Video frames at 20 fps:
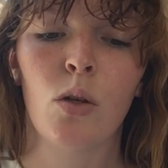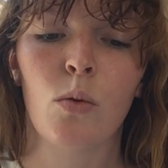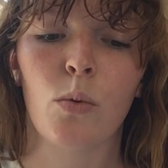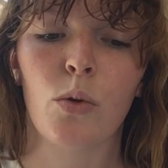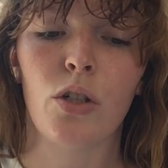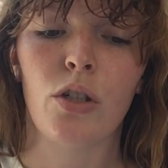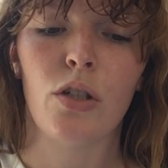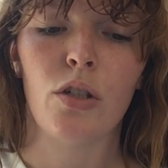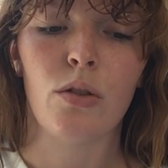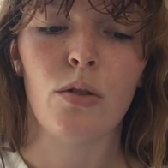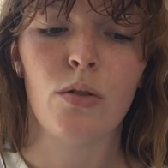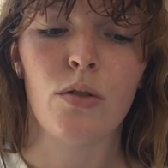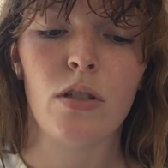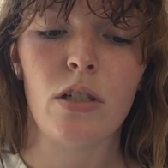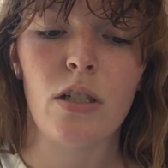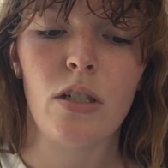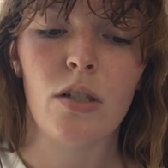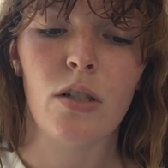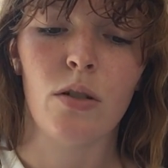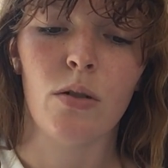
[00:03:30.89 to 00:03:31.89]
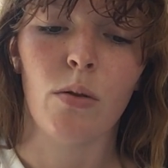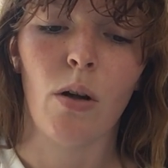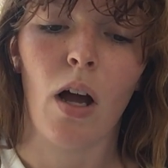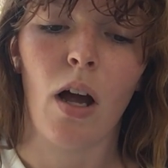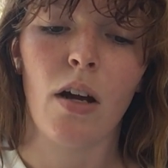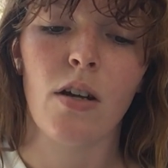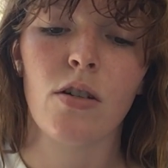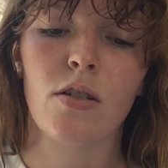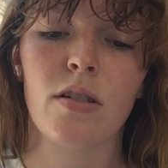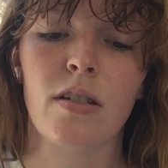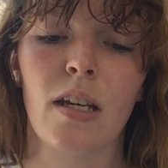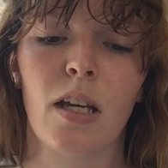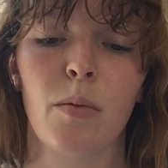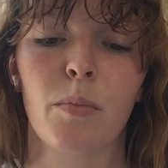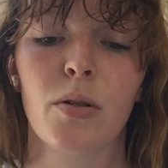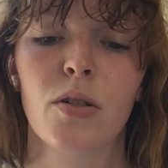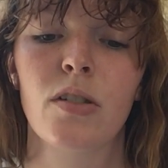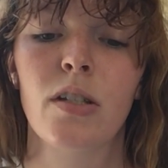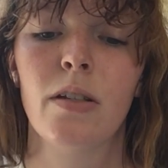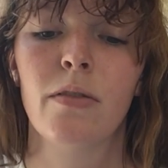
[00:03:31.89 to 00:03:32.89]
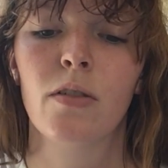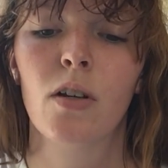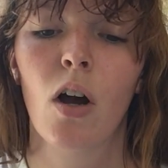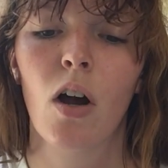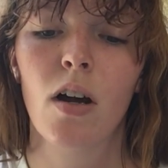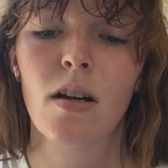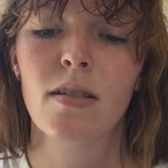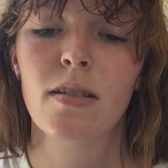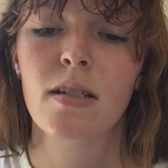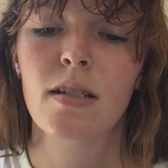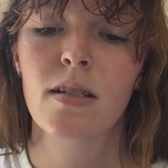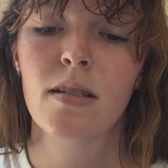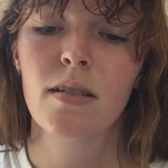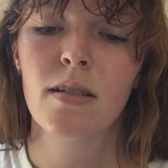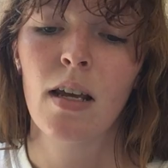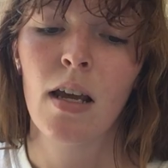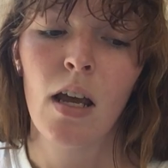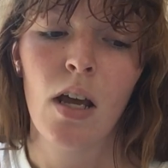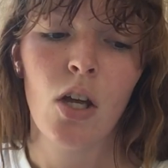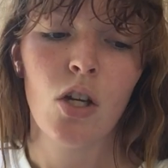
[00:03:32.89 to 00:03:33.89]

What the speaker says: were used to understand perceived causes,